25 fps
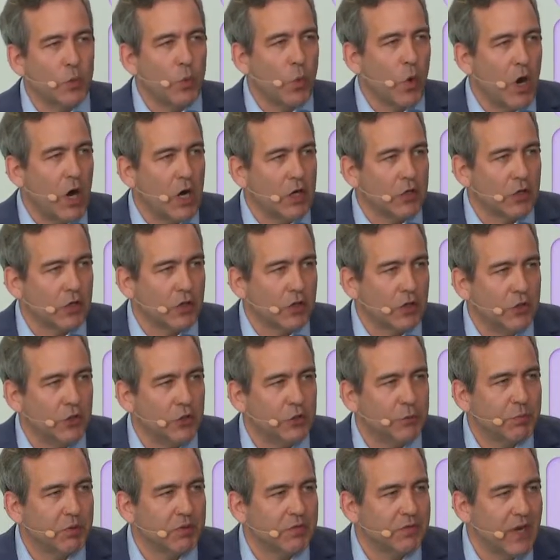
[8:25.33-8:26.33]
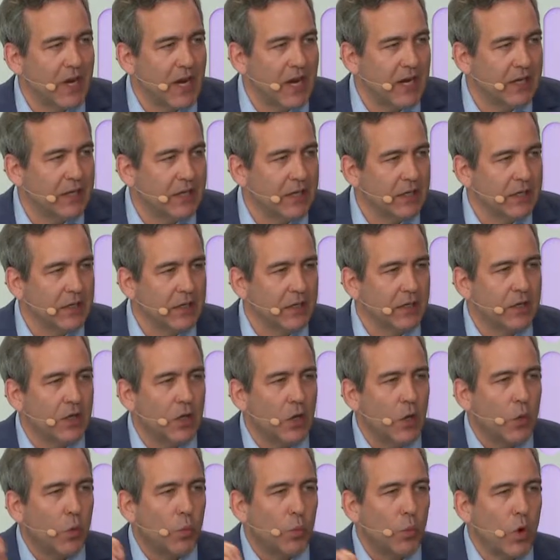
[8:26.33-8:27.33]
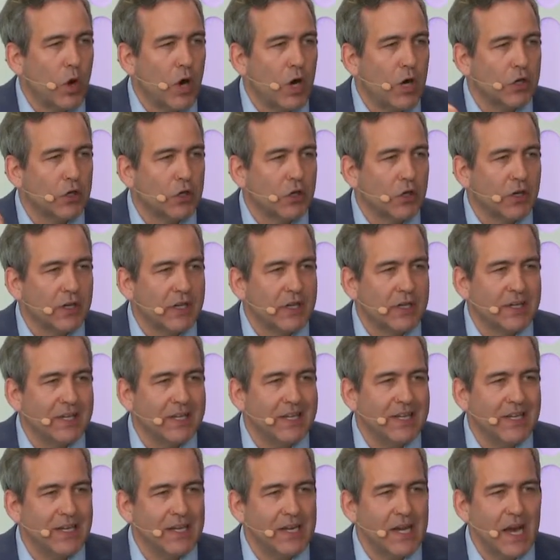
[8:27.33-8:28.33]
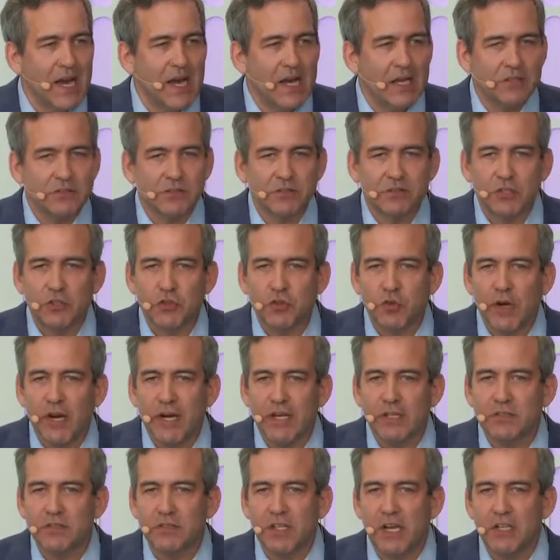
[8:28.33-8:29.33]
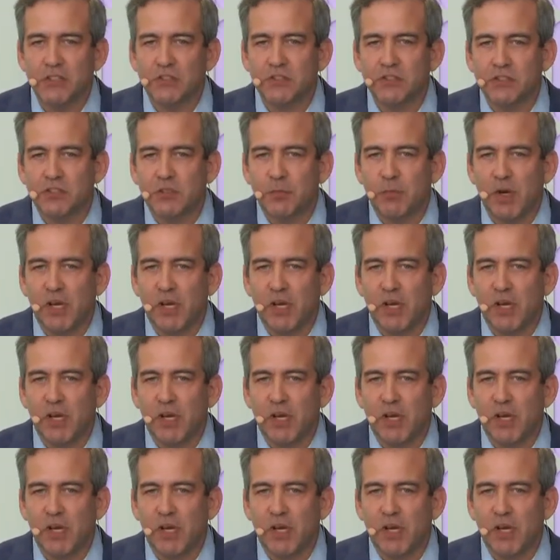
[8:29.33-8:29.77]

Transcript: Water, who's providing water in kiosks at train stations,